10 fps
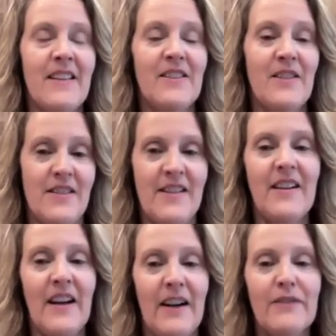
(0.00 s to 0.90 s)
to see
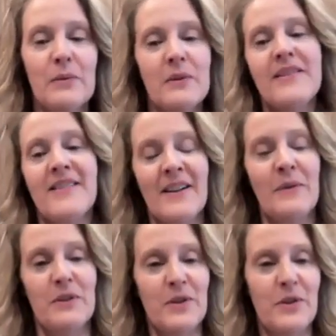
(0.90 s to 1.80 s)
it afterwards, and I
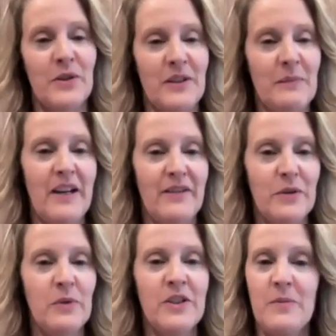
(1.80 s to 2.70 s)
will show them
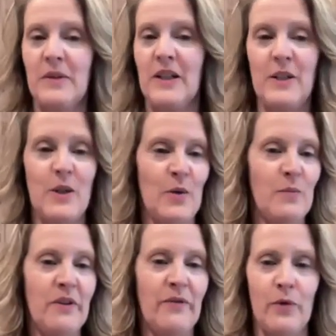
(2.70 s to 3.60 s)
afterwards, but I don't
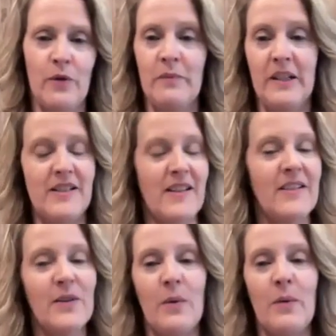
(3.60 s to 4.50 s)
before because I
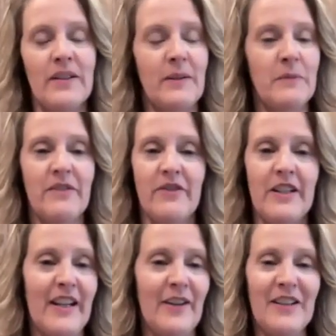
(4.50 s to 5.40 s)
don't want them to
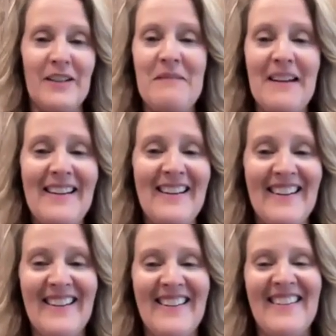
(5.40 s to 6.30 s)
freak out on me.
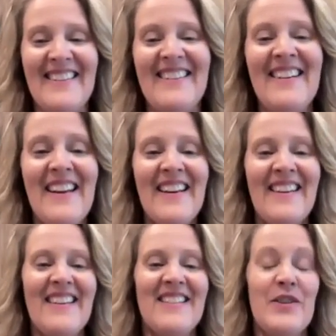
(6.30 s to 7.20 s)

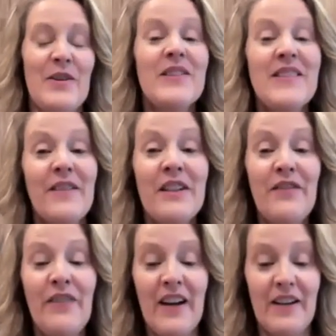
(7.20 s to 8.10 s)
And so
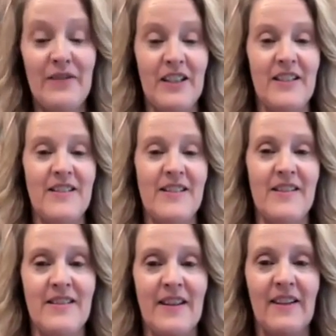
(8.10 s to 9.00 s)
75, you guys,
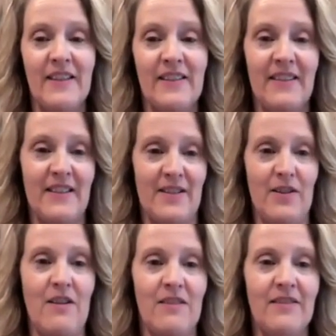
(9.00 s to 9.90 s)
is like this
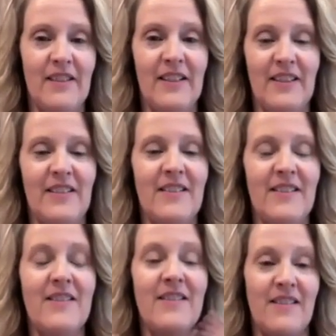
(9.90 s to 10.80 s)
long. Like it
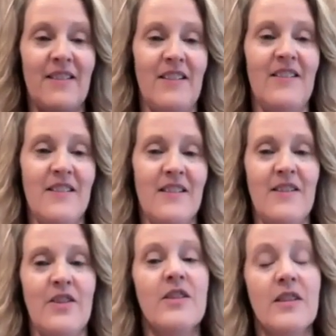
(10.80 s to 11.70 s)
is a
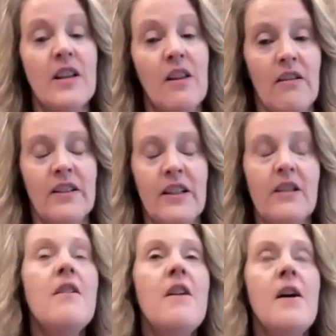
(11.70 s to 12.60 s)
seriously long
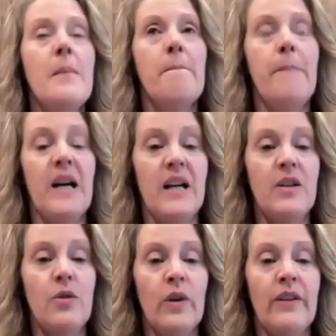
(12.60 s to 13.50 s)
needle.
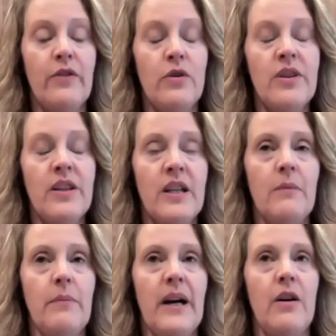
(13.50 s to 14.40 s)
But if you think
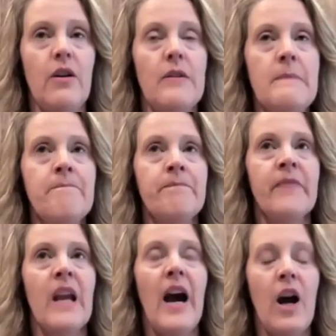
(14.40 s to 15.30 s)
about
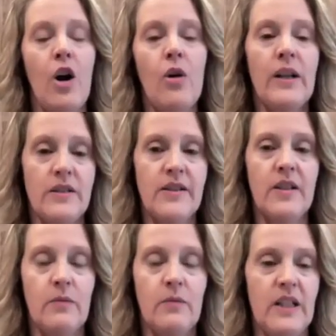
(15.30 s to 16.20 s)
how else
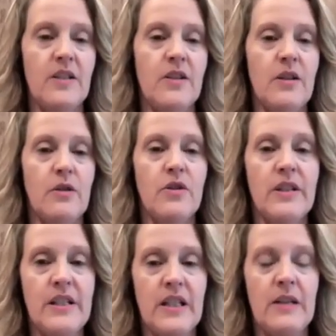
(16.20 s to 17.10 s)
can we get to those
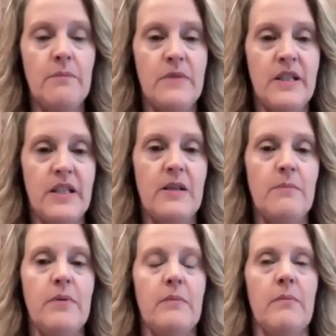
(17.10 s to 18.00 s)
deep,
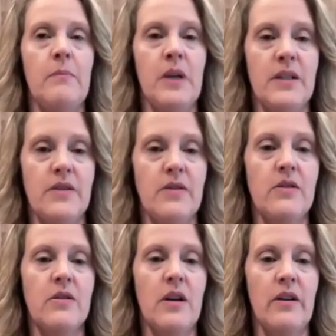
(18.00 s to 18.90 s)
deep
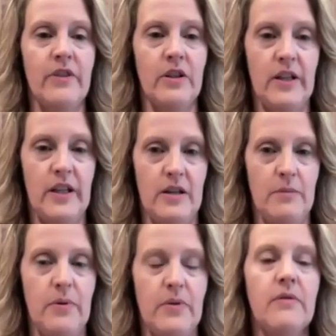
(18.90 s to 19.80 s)
muscles of your
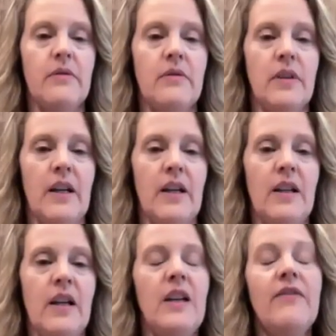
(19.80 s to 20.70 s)
hip, okay?
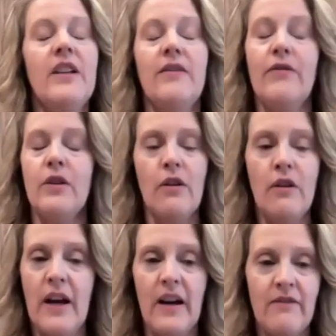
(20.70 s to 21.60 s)
Even if you don't
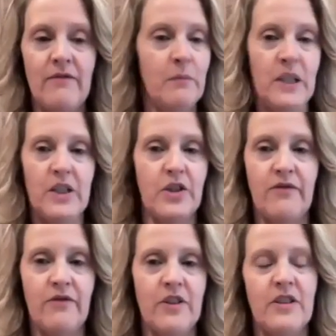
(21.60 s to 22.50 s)
have much
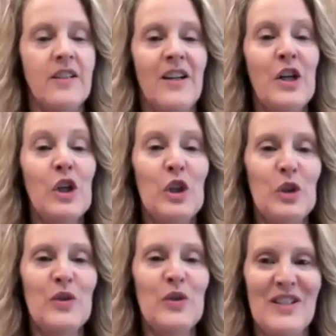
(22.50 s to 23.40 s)
for
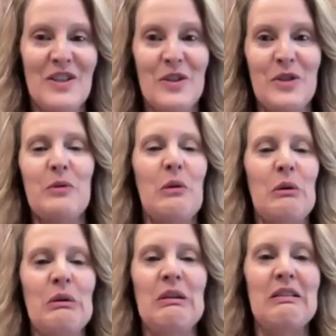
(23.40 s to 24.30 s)
glute tissue
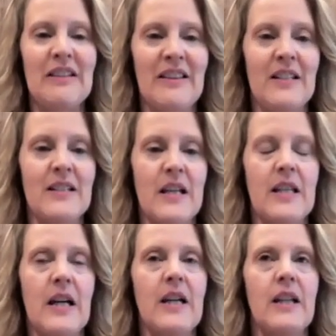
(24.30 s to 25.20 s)
or things like
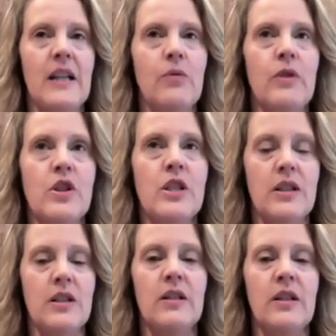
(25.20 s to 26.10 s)
that, like we
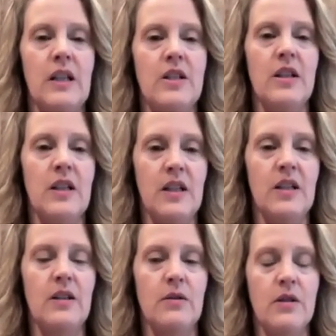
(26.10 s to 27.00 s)
still need to
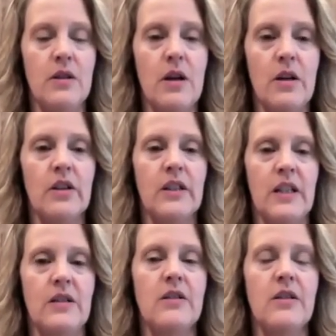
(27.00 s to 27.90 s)
get those longer
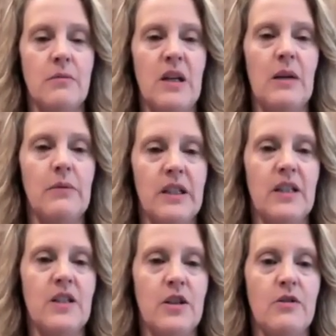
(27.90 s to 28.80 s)
needles to be able to
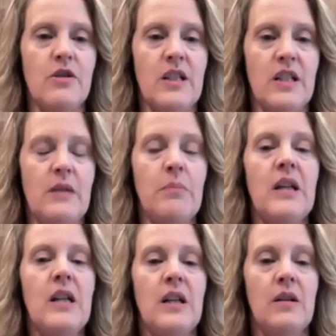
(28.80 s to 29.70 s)
get to those deep
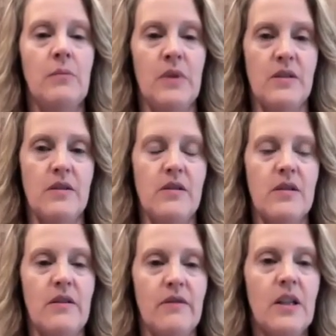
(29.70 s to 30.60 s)
muscles
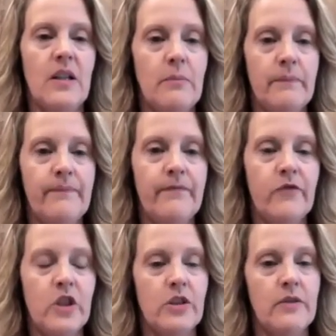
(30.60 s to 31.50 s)
of the hip
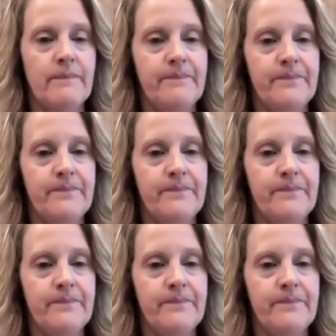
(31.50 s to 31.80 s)
for sure.